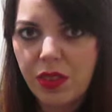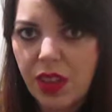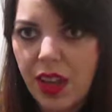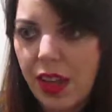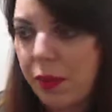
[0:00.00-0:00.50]

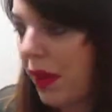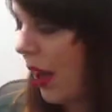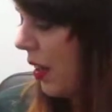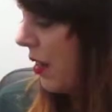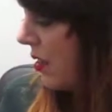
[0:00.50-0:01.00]
Naked
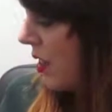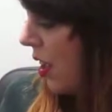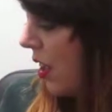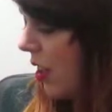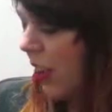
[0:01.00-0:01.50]
palettes,
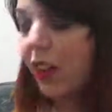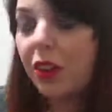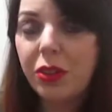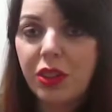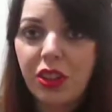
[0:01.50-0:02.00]

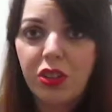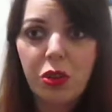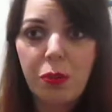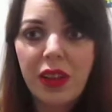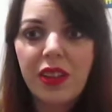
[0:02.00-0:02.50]
including the
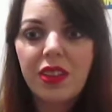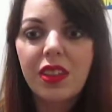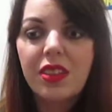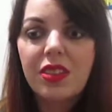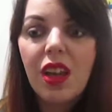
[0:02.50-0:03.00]
2
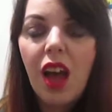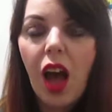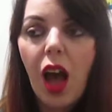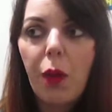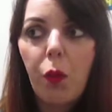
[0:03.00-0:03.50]
Basics,
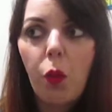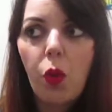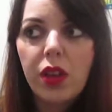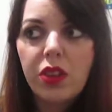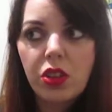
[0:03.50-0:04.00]
I
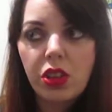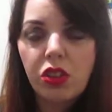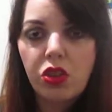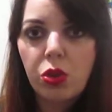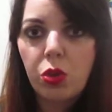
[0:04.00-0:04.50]
was going
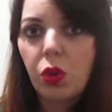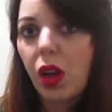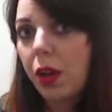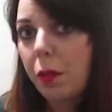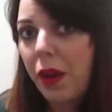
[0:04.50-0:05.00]
to do
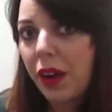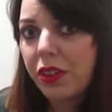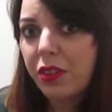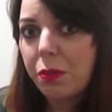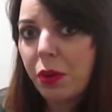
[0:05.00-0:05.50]
a
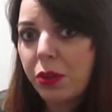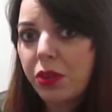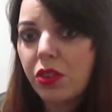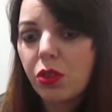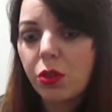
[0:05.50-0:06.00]
comparison
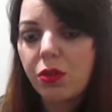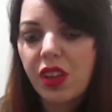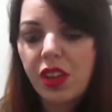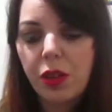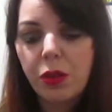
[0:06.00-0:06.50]
post or
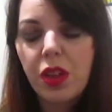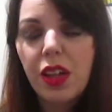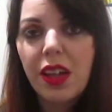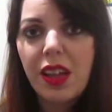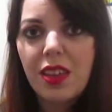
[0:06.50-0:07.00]
video
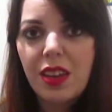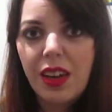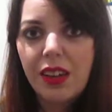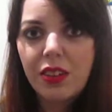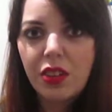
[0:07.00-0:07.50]
in the
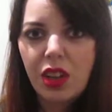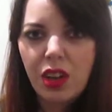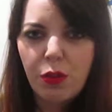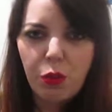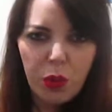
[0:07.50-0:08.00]
next kind
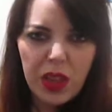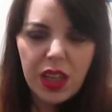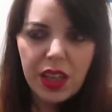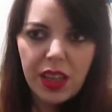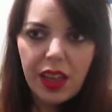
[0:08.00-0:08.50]
of
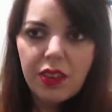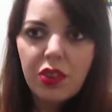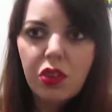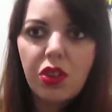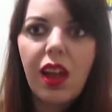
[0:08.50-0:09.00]
week, I guess,
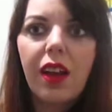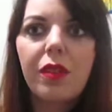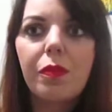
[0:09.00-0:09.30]
so that